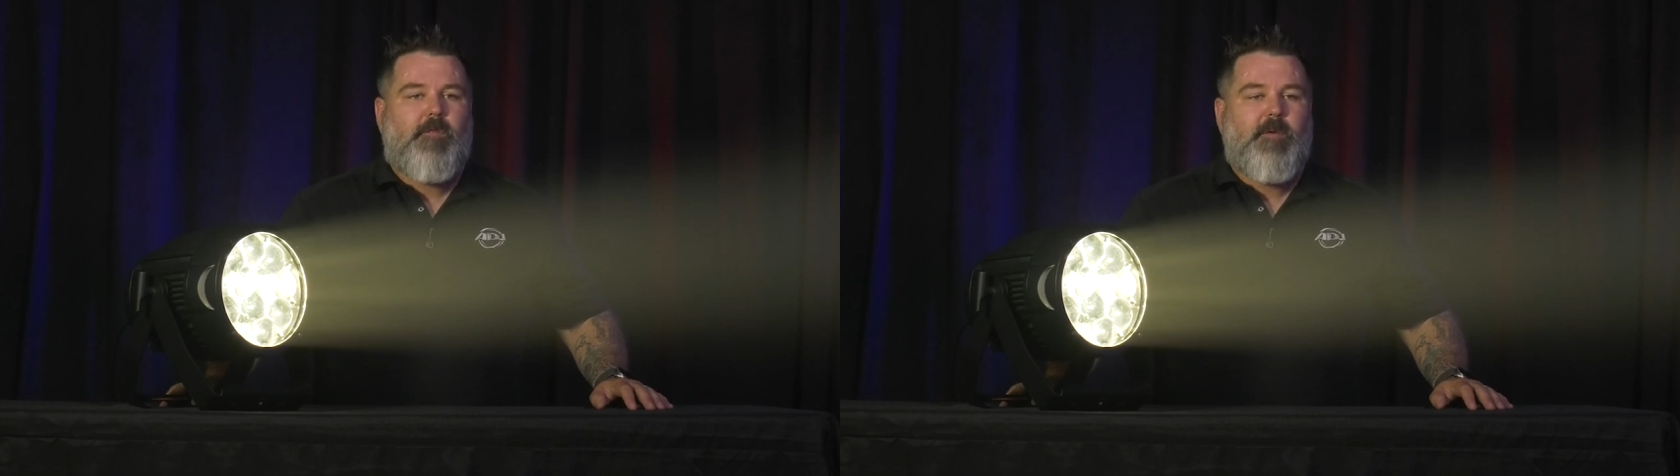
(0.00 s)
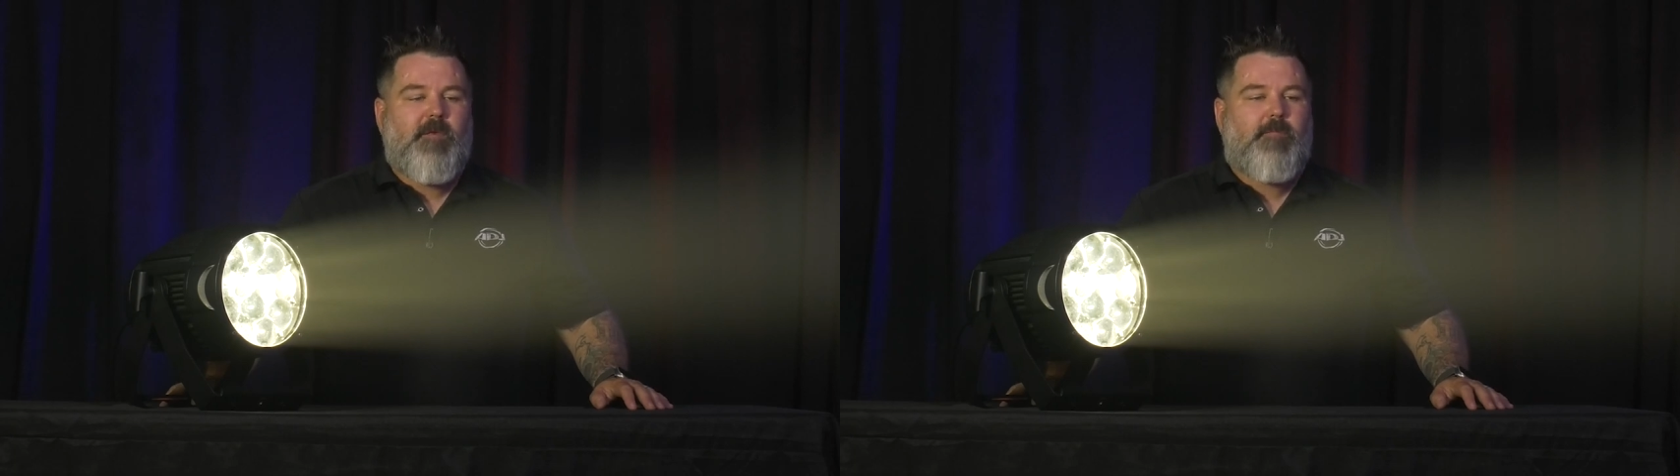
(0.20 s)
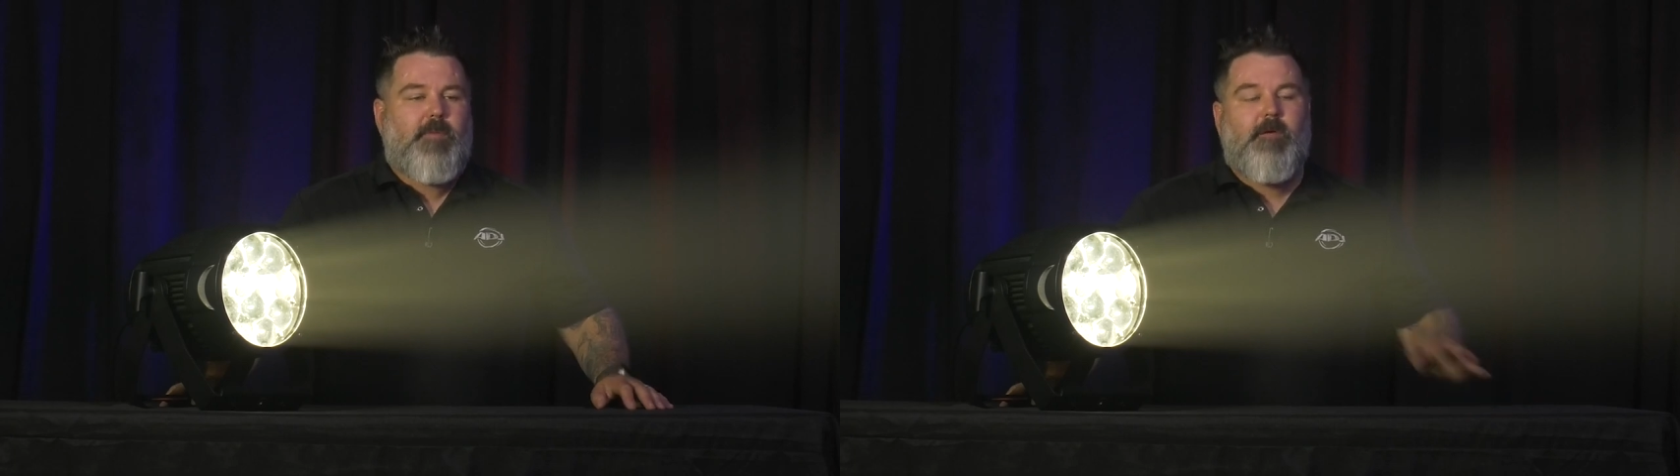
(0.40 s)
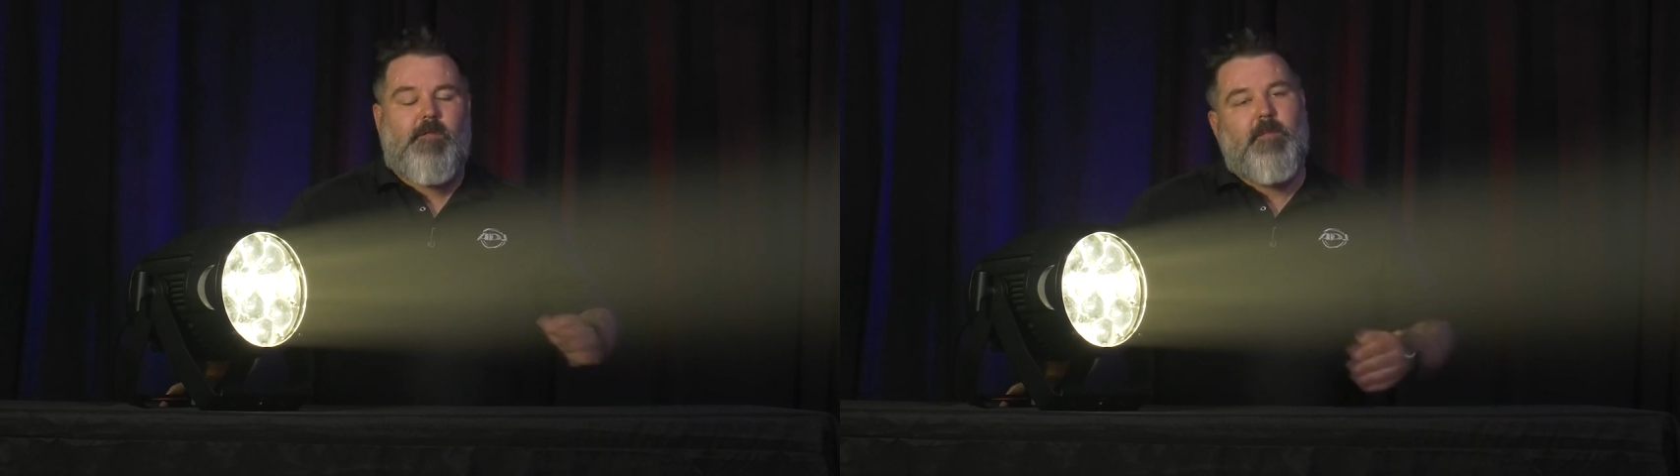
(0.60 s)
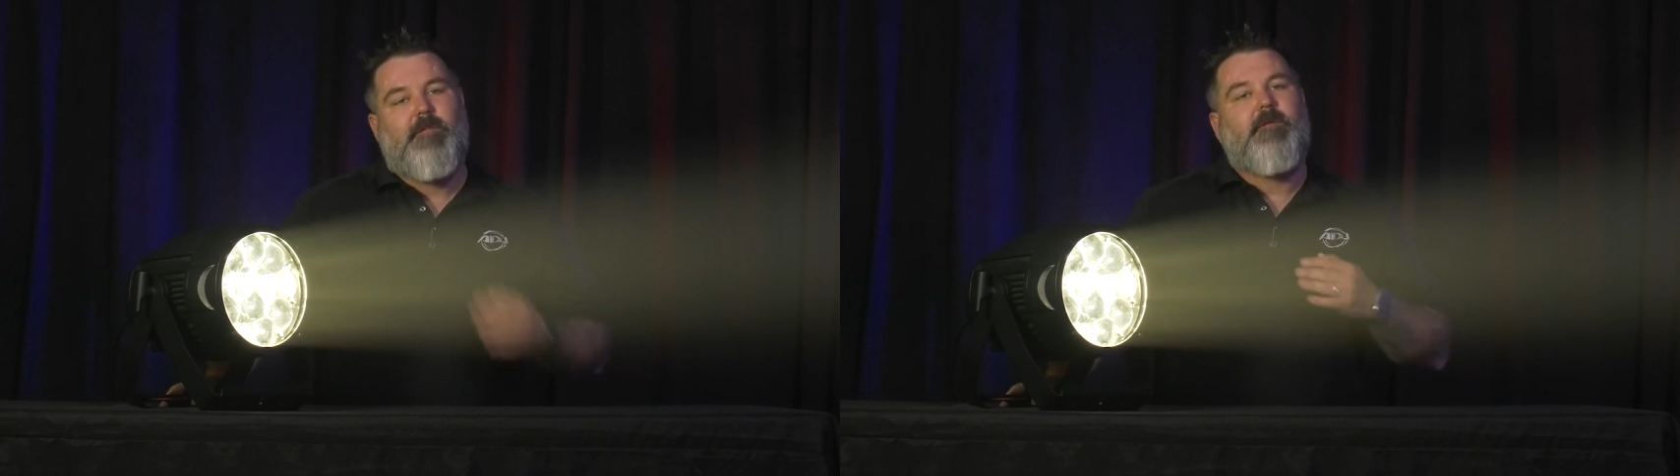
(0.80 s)
this
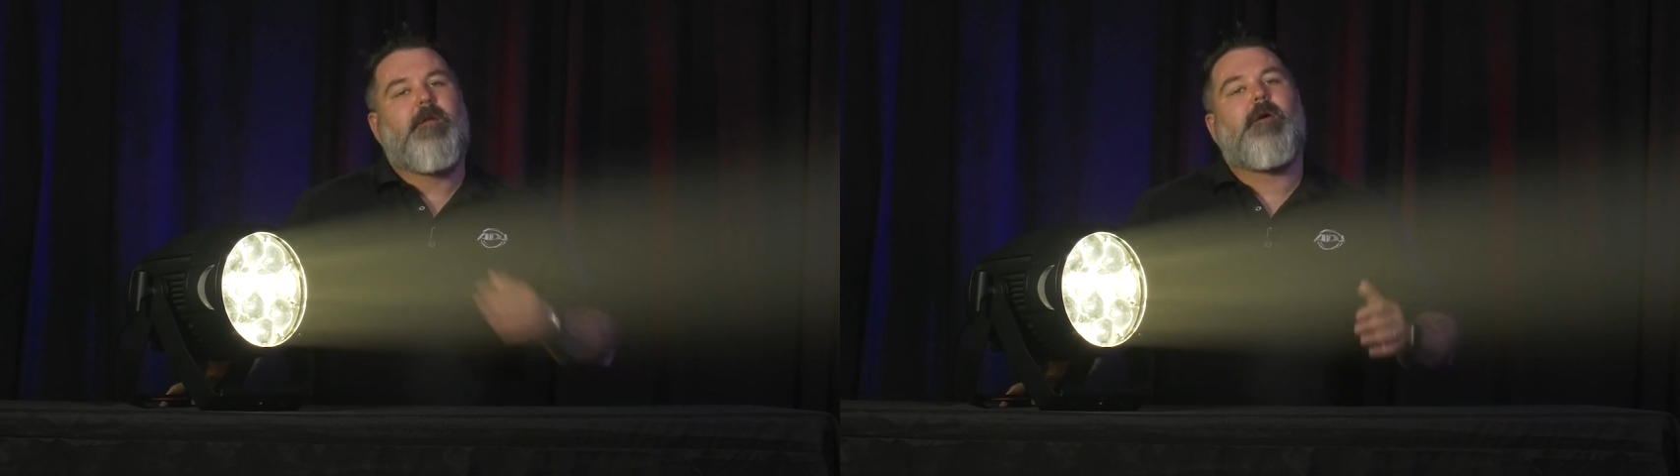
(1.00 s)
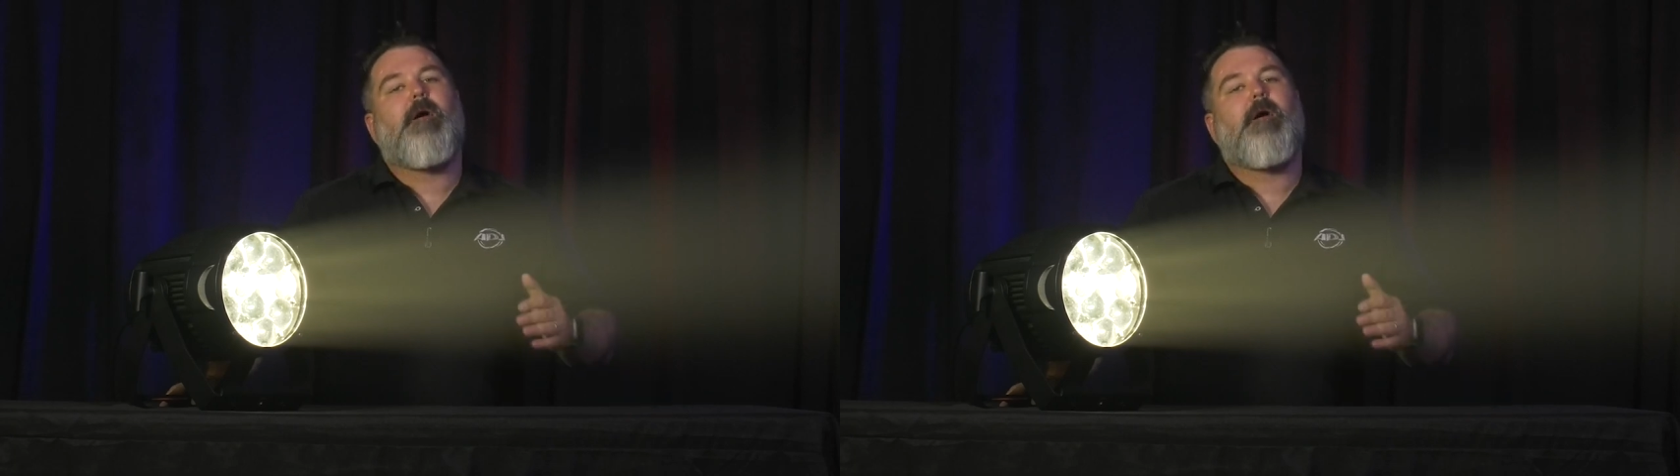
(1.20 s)
because this is going to